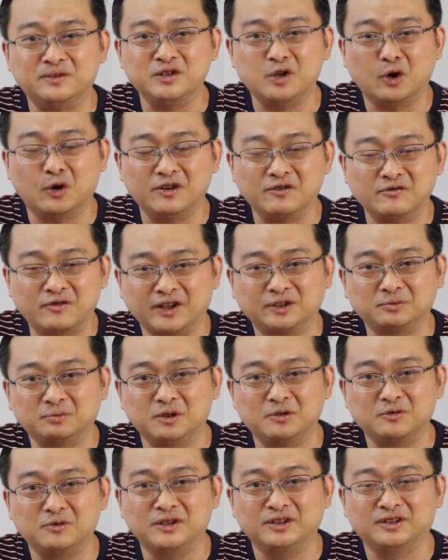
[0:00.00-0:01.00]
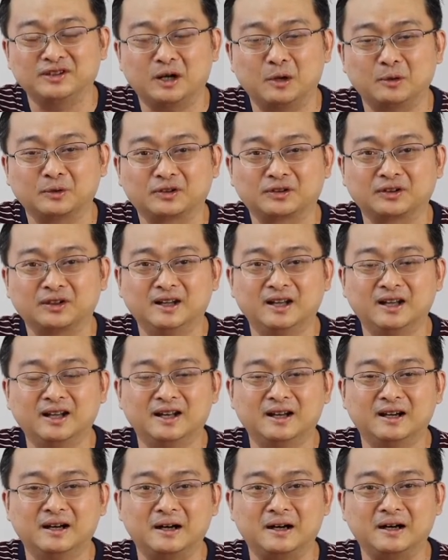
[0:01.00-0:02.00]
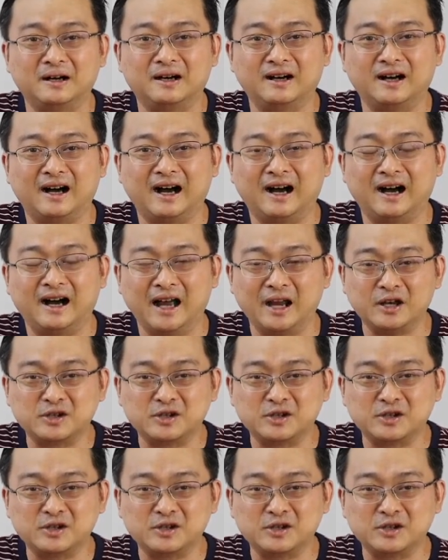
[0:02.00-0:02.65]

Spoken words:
your investment results are